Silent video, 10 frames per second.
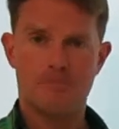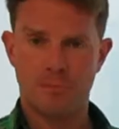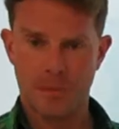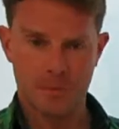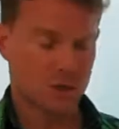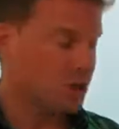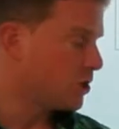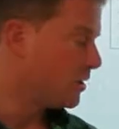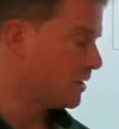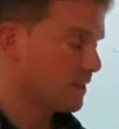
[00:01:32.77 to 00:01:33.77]

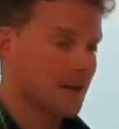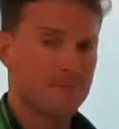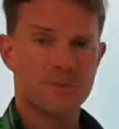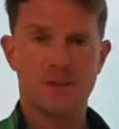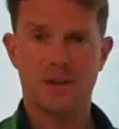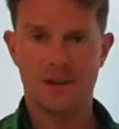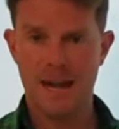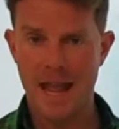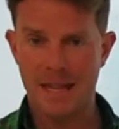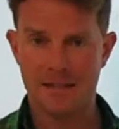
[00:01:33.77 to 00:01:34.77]
prepositions,
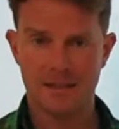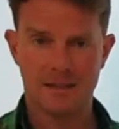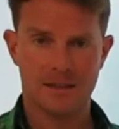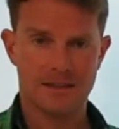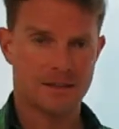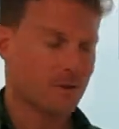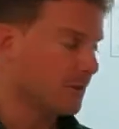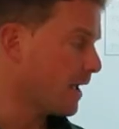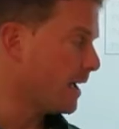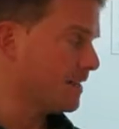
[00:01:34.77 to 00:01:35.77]
connectors,
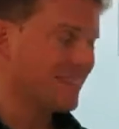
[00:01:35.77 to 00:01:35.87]
okay?